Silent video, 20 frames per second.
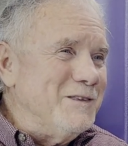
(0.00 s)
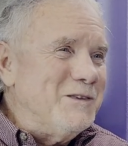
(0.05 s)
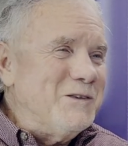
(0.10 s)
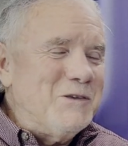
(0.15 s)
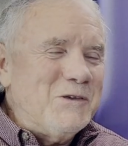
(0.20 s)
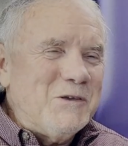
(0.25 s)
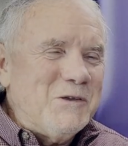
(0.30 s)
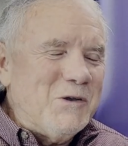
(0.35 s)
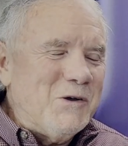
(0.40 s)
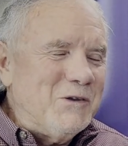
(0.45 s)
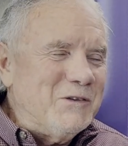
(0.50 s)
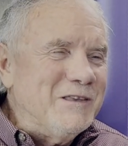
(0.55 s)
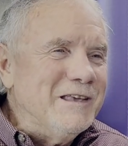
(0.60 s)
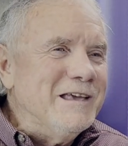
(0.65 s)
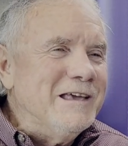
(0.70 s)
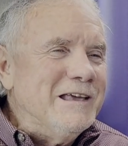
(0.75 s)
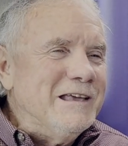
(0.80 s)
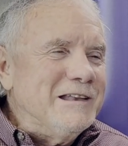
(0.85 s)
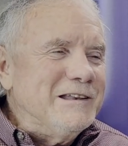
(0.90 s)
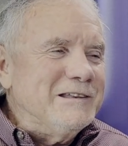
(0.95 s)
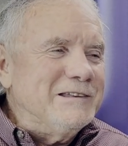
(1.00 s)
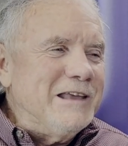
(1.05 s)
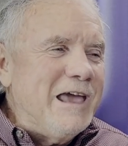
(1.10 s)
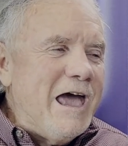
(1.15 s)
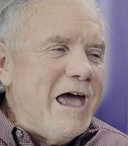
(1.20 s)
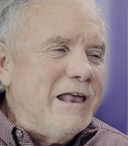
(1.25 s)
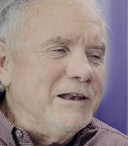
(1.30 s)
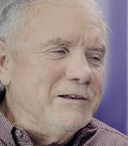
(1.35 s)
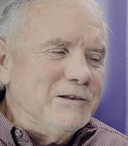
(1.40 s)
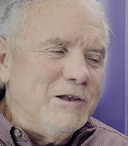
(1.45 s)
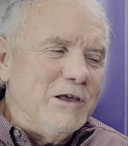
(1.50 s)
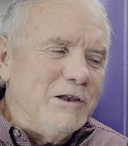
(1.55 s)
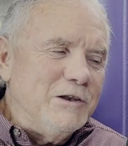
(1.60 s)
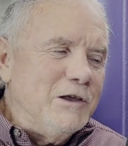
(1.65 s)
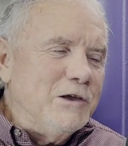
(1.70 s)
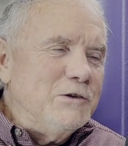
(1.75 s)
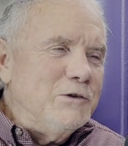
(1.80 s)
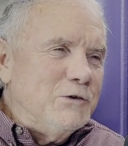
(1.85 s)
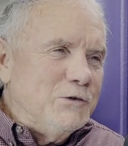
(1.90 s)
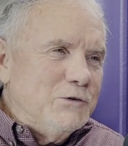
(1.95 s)
You know, Dad,
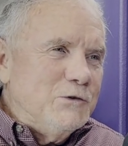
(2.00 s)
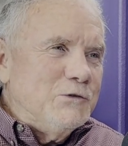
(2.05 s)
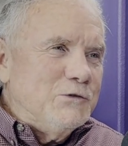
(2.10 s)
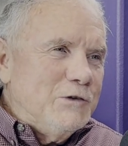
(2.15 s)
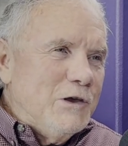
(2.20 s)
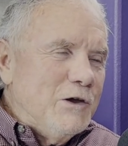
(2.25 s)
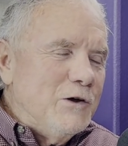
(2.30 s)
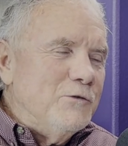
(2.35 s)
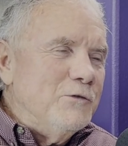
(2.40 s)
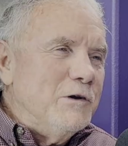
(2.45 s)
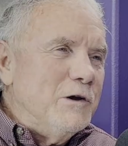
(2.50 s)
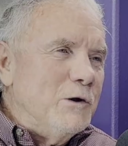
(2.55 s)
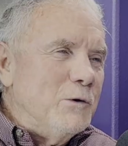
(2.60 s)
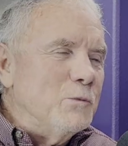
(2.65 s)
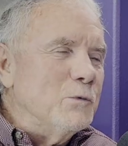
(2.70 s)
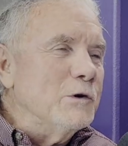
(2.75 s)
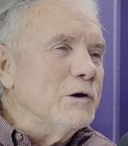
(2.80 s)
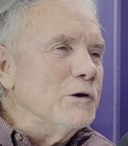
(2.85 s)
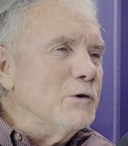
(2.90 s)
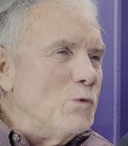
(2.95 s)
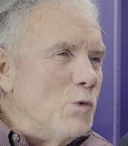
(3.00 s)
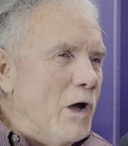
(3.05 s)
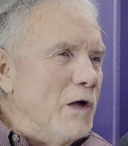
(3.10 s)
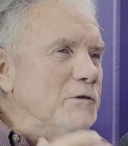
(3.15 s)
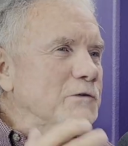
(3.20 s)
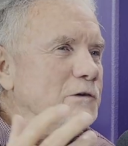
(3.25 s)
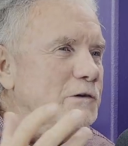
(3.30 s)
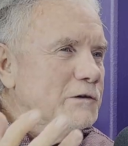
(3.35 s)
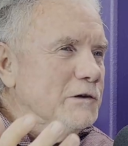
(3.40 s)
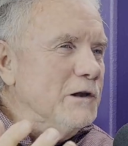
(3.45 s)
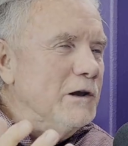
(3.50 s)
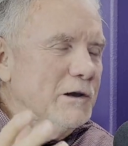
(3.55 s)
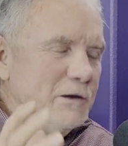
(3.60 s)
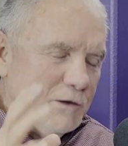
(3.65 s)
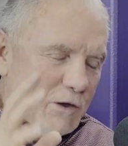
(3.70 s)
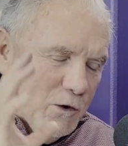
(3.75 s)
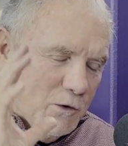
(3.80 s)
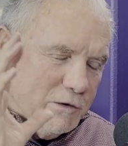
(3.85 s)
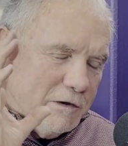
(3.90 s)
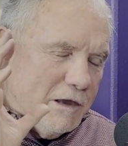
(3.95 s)
no, you stay over here. We're going to go out to dinner.
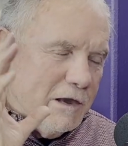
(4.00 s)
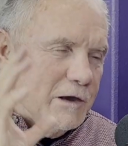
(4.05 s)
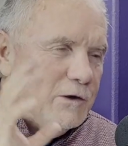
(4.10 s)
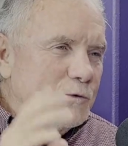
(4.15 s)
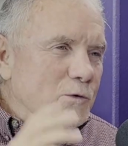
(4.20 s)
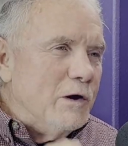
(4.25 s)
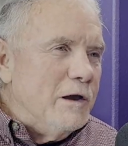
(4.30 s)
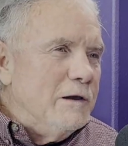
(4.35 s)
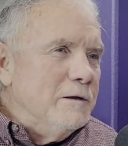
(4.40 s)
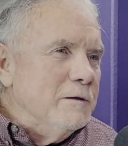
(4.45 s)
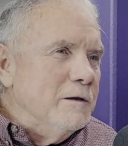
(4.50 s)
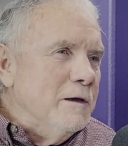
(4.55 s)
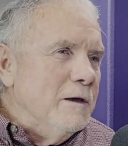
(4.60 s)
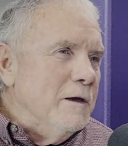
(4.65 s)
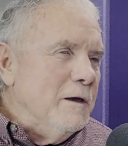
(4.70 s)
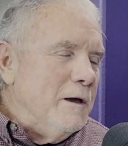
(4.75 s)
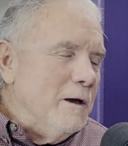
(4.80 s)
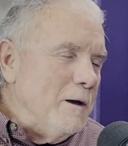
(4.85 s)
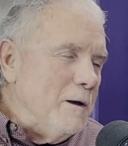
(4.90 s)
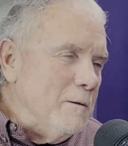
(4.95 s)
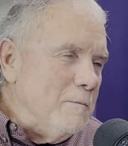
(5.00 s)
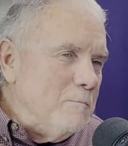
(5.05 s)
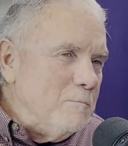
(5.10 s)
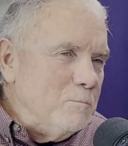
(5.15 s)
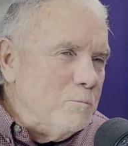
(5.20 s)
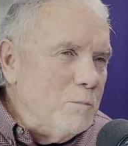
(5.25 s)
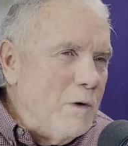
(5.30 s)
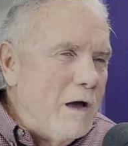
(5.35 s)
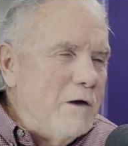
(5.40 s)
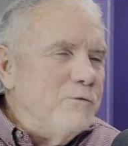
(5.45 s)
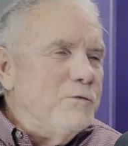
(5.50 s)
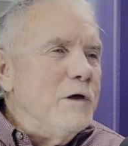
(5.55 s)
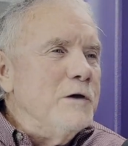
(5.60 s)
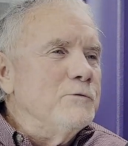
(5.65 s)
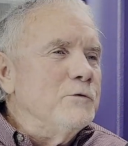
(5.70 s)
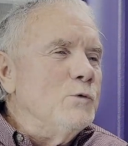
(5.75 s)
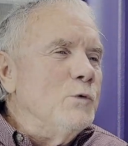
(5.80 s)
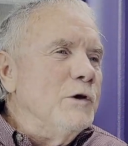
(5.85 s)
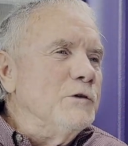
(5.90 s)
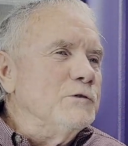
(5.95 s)
Okay, great. My
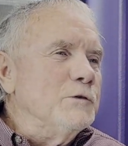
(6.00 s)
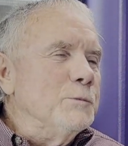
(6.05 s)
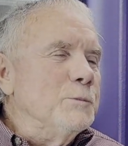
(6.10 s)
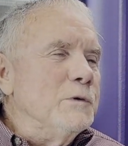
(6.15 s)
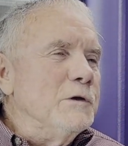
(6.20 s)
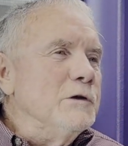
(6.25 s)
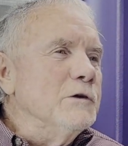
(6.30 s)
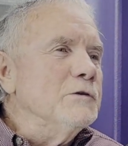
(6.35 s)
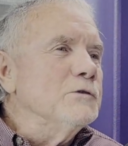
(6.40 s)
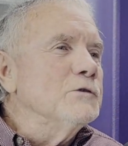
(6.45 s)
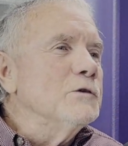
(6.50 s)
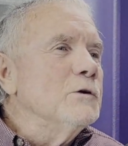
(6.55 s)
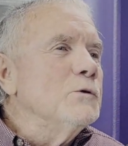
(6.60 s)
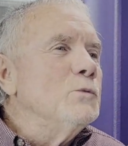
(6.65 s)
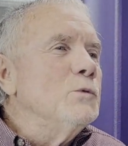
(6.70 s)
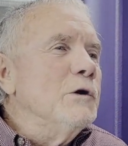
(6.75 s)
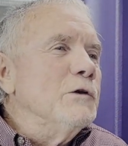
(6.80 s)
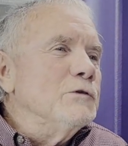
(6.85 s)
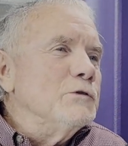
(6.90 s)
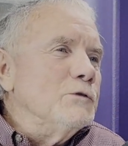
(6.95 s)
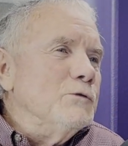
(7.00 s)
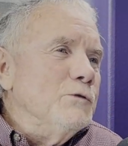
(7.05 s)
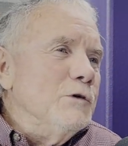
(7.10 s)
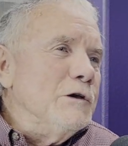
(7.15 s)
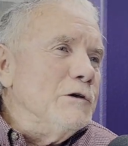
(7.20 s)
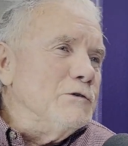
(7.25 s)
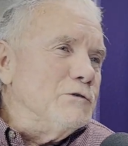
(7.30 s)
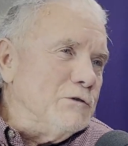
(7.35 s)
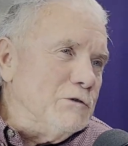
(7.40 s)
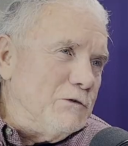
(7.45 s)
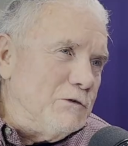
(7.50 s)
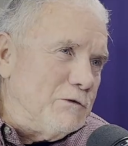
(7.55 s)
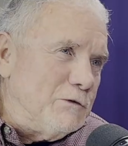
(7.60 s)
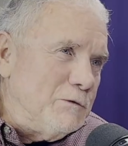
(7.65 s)
favorite recipe is reservations.